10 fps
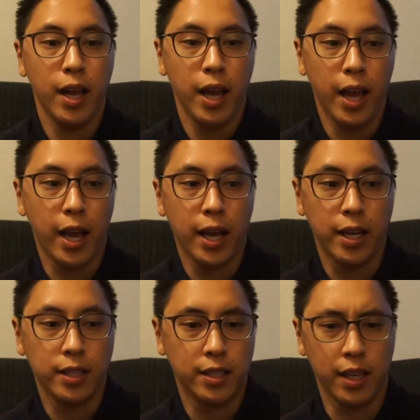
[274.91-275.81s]

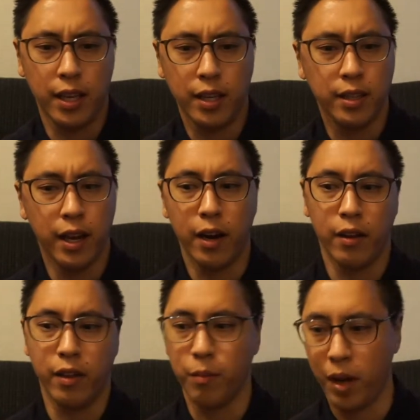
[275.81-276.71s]
And in
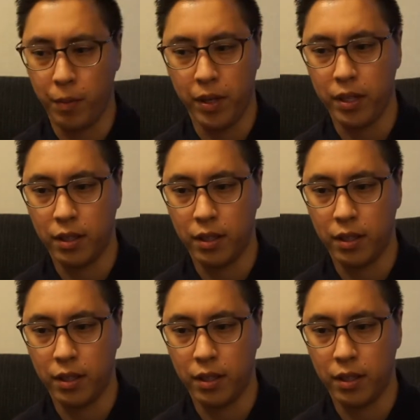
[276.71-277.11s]
there might be